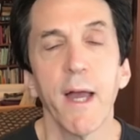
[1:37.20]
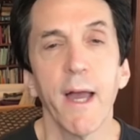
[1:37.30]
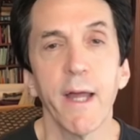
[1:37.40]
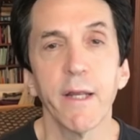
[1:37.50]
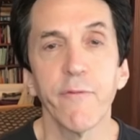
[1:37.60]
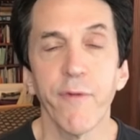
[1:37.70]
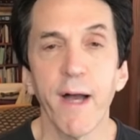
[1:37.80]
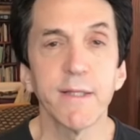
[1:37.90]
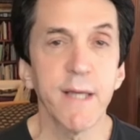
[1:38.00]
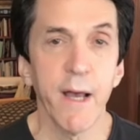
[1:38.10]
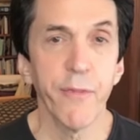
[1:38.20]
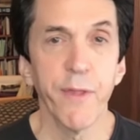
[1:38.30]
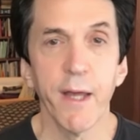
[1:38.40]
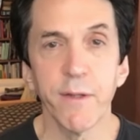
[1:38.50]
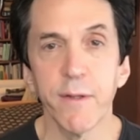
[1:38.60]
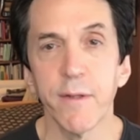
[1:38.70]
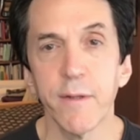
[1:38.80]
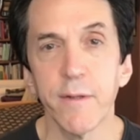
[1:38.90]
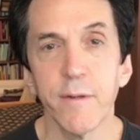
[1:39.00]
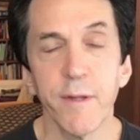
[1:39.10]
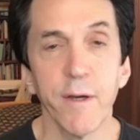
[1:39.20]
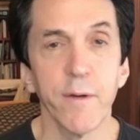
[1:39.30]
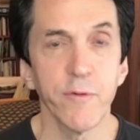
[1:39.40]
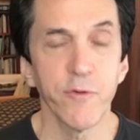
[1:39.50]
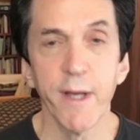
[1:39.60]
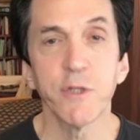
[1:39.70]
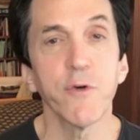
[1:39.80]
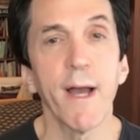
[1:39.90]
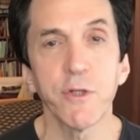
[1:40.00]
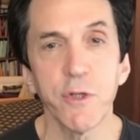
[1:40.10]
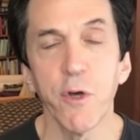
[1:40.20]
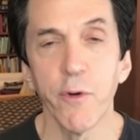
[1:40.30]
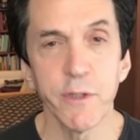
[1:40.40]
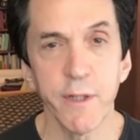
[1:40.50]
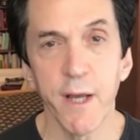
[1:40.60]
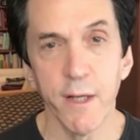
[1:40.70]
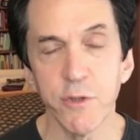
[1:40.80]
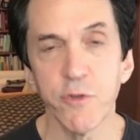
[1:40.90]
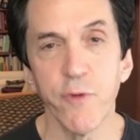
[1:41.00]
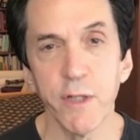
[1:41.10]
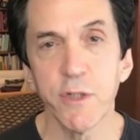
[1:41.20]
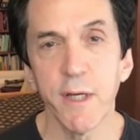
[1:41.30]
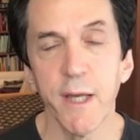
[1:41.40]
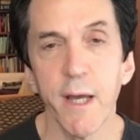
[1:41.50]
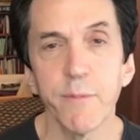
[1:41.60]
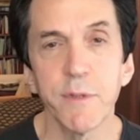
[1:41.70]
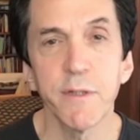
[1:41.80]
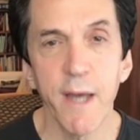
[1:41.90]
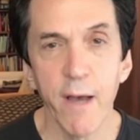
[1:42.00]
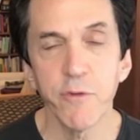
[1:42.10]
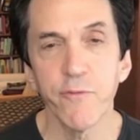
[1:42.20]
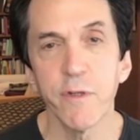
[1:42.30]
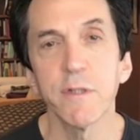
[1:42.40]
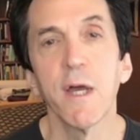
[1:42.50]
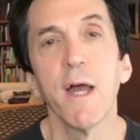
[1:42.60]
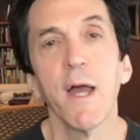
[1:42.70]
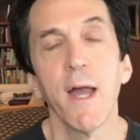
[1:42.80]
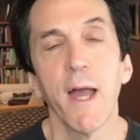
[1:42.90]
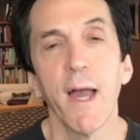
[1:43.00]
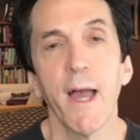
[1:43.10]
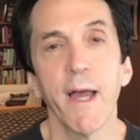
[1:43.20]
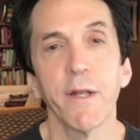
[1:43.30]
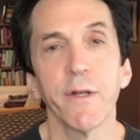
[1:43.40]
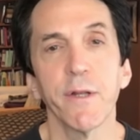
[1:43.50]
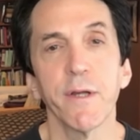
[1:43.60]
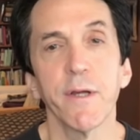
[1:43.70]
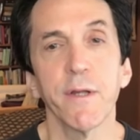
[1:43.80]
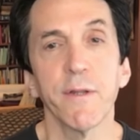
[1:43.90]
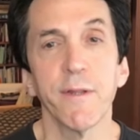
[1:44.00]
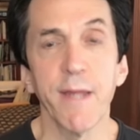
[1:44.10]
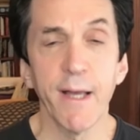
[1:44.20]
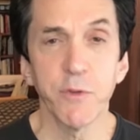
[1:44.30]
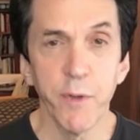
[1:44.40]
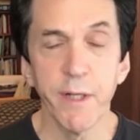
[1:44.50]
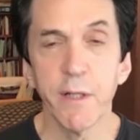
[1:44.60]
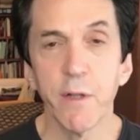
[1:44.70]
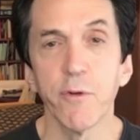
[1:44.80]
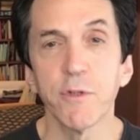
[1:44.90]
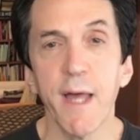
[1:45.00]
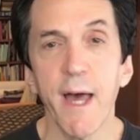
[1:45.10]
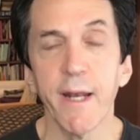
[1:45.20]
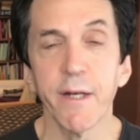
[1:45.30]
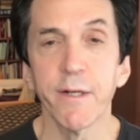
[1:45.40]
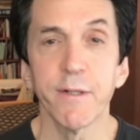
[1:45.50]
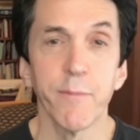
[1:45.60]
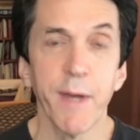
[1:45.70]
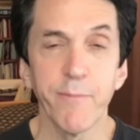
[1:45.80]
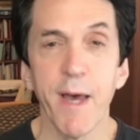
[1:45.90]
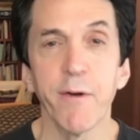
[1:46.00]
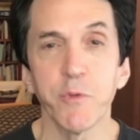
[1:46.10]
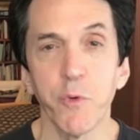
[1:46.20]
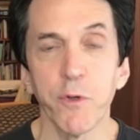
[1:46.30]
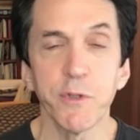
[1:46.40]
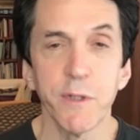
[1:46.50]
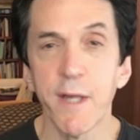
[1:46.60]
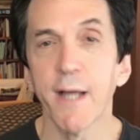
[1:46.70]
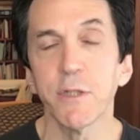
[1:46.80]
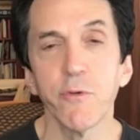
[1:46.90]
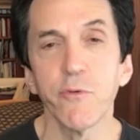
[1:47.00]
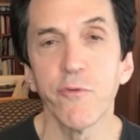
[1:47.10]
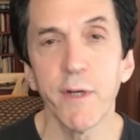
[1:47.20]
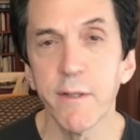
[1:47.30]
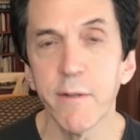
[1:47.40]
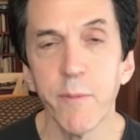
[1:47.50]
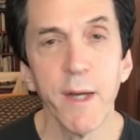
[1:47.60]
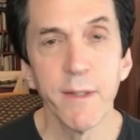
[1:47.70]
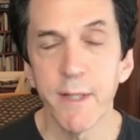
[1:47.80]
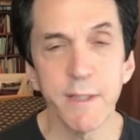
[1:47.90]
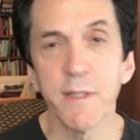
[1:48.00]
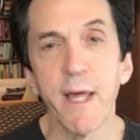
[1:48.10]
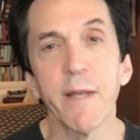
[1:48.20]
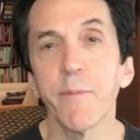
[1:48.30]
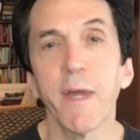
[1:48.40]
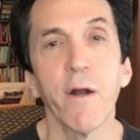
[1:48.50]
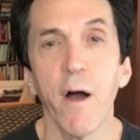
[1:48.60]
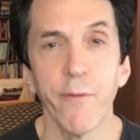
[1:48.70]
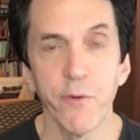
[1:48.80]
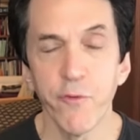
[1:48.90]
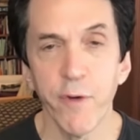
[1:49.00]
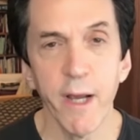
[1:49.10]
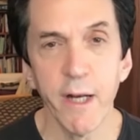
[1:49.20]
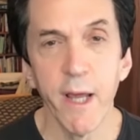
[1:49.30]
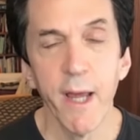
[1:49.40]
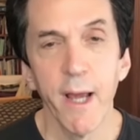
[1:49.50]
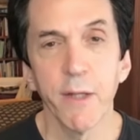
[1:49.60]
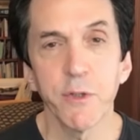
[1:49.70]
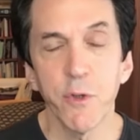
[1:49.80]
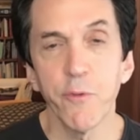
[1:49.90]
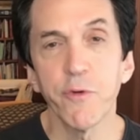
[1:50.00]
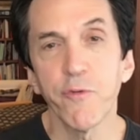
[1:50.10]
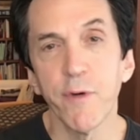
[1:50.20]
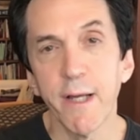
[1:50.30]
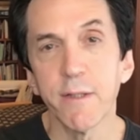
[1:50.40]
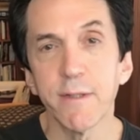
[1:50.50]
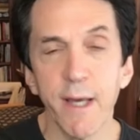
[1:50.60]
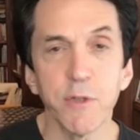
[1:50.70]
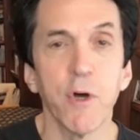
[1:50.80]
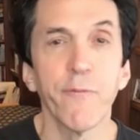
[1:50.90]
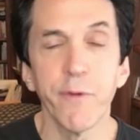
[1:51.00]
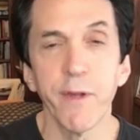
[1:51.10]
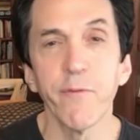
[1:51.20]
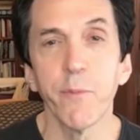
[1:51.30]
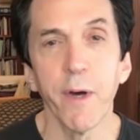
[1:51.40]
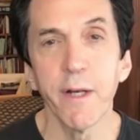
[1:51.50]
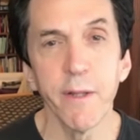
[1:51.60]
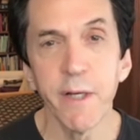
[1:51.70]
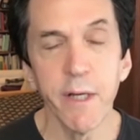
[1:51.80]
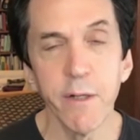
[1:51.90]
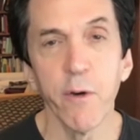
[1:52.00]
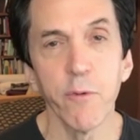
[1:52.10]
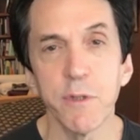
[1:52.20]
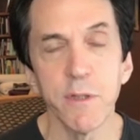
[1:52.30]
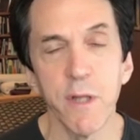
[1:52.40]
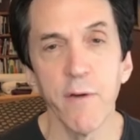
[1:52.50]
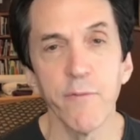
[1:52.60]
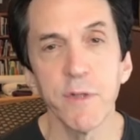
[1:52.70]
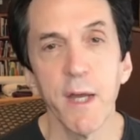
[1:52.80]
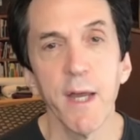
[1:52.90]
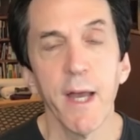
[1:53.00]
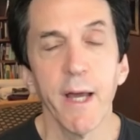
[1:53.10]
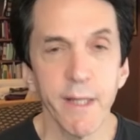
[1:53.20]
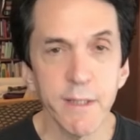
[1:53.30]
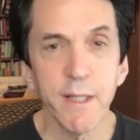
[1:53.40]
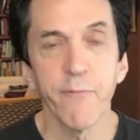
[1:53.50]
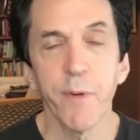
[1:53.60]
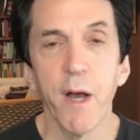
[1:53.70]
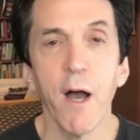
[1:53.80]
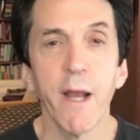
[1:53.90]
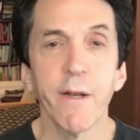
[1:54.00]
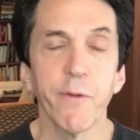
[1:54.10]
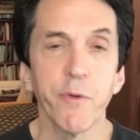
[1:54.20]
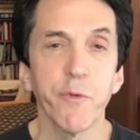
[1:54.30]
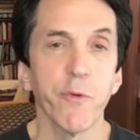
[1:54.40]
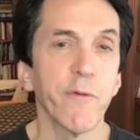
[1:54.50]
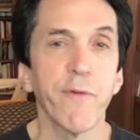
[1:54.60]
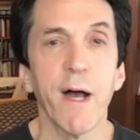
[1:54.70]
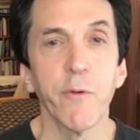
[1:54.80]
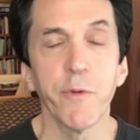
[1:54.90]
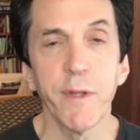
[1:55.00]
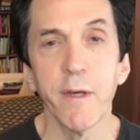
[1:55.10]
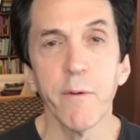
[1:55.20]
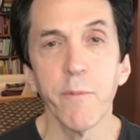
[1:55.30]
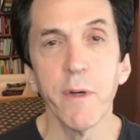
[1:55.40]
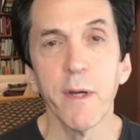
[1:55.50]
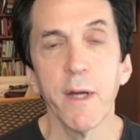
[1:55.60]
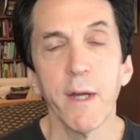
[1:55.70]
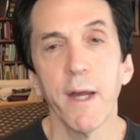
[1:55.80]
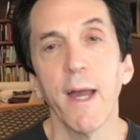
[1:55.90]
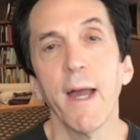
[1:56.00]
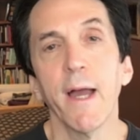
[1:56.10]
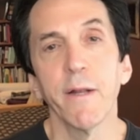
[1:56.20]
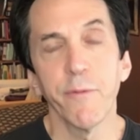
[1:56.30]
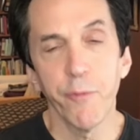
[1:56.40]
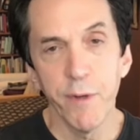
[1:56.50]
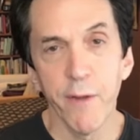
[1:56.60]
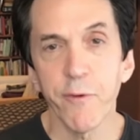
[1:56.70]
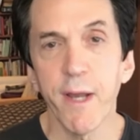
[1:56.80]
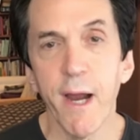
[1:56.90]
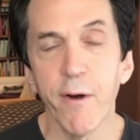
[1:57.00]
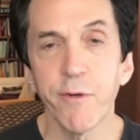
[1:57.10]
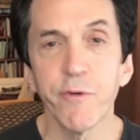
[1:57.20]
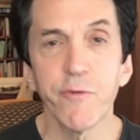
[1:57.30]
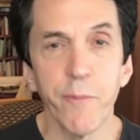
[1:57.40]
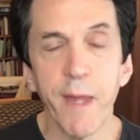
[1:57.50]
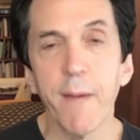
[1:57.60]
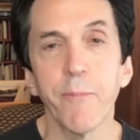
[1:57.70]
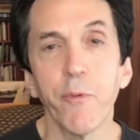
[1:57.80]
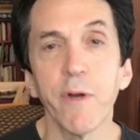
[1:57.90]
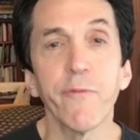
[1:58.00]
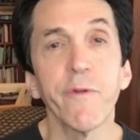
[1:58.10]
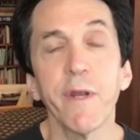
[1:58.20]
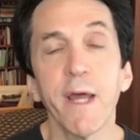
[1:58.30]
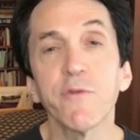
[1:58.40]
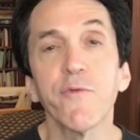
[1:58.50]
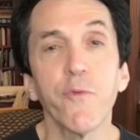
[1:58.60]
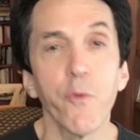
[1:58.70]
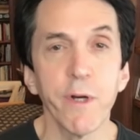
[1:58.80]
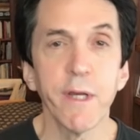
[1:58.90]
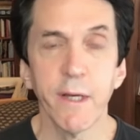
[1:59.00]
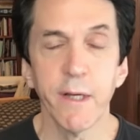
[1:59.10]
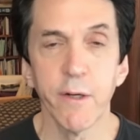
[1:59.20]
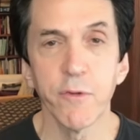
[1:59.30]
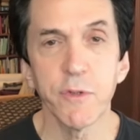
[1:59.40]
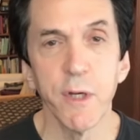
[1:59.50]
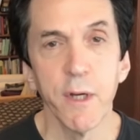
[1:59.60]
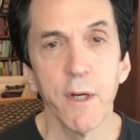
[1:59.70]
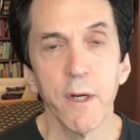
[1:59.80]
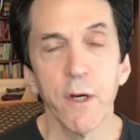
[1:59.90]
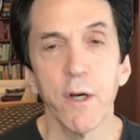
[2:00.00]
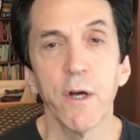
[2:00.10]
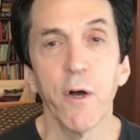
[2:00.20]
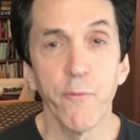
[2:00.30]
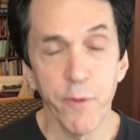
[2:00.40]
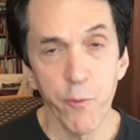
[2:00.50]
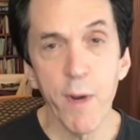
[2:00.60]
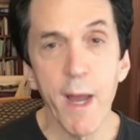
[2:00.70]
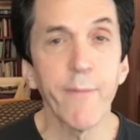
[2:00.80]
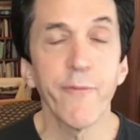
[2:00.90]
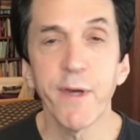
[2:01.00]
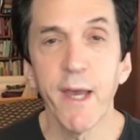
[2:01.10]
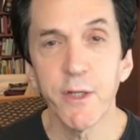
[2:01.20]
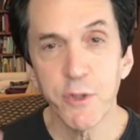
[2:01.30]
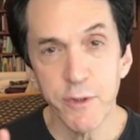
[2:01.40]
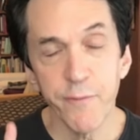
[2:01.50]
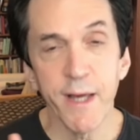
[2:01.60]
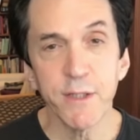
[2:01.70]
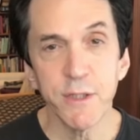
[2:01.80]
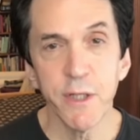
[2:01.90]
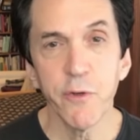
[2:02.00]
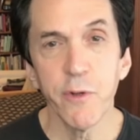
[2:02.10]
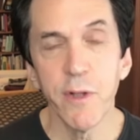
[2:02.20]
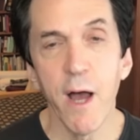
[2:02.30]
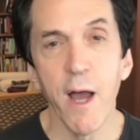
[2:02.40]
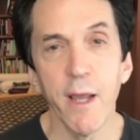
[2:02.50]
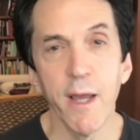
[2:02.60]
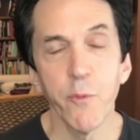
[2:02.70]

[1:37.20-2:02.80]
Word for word: And he finds out that the trains are actually going to the concentration camps and to Auschwitz. And that's when he learns that. And to make matters worse, the Nazi who tricked him doesn't let him get on the train. And so the train takes off with everybody that he knows and loves, and he's left behind. And the story follows him and three other characters from that point for the next 40 years over the ramifications of that single lie